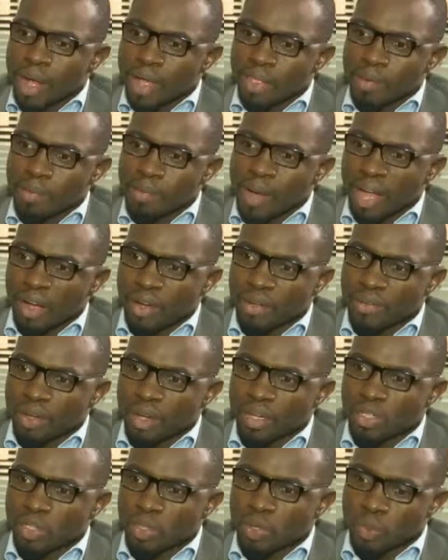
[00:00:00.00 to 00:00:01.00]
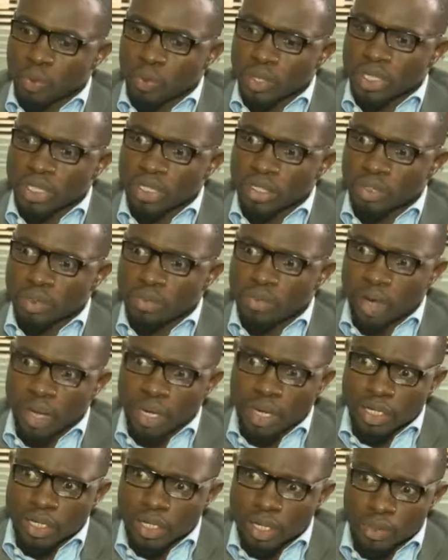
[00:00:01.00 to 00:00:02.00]
by the Bank of Industry, which is
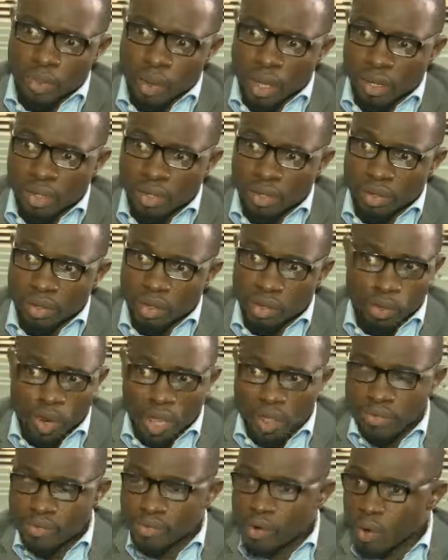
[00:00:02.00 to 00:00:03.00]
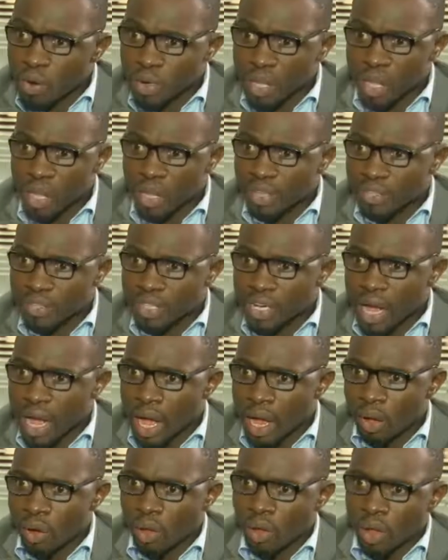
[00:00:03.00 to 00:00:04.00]
run into about 3-4 years
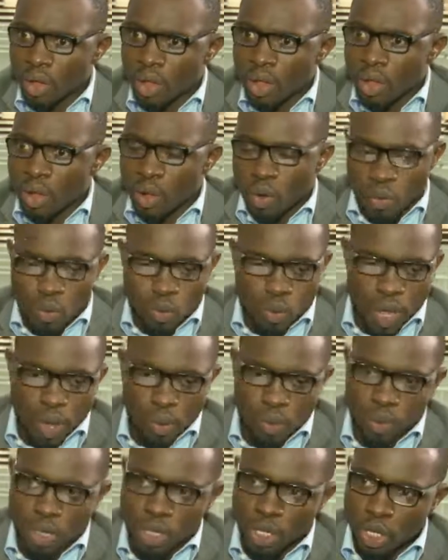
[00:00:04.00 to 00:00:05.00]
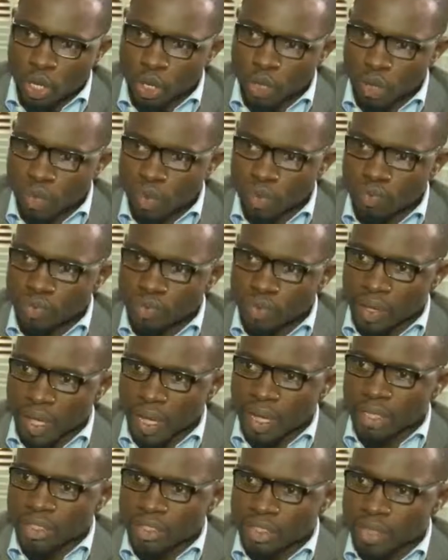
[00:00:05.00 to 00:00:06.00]
now. Where were you
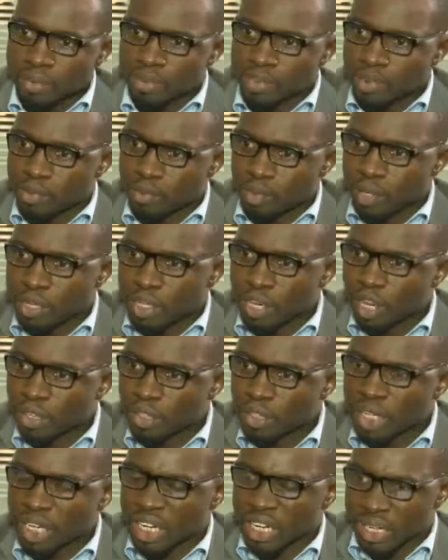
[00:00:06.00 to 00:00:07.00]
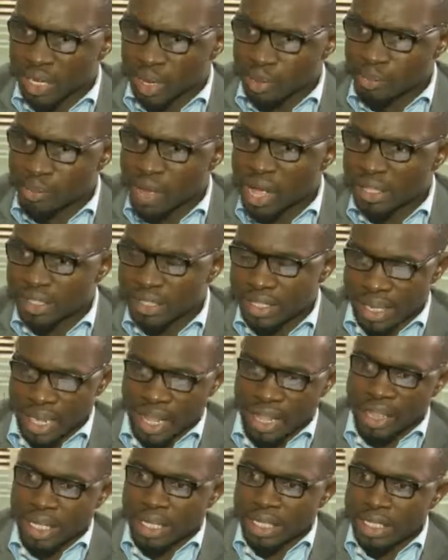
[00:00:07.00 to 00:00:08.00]
in terms of production and
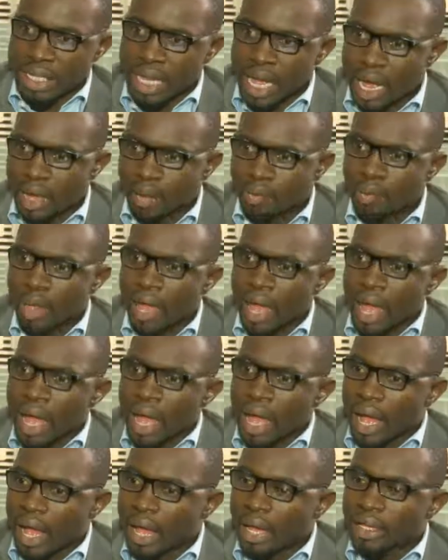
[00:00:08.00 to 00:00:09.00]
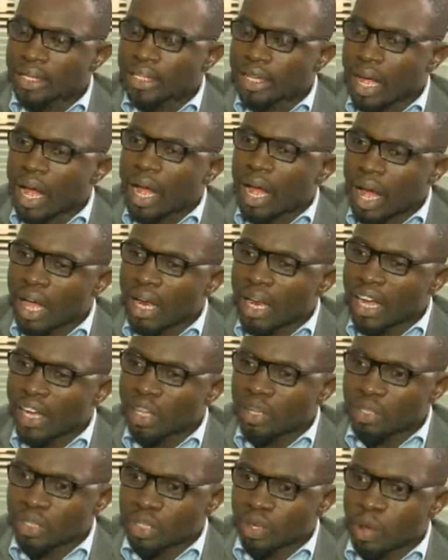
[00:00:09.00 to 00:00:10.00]
capacity at that time? And I'd
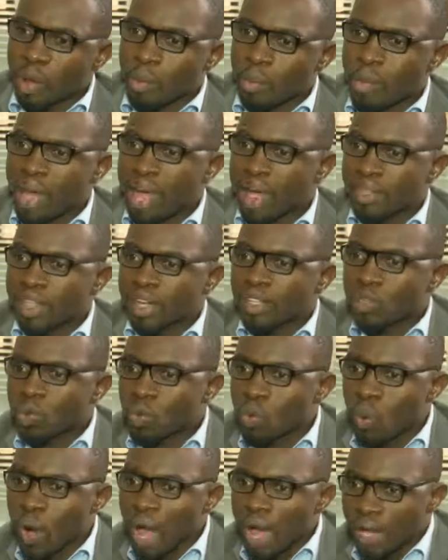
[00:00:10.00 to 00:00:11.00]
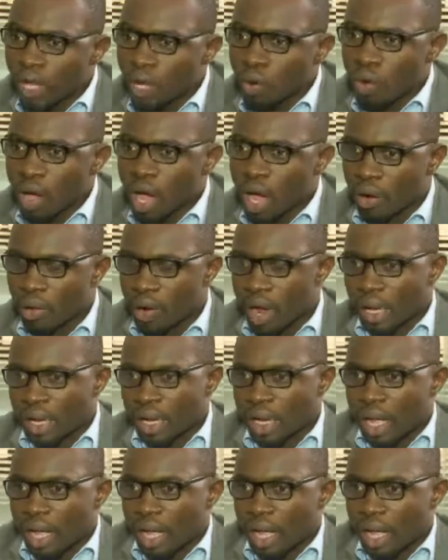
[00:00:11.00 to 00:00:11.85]
like you to compare that to where you are right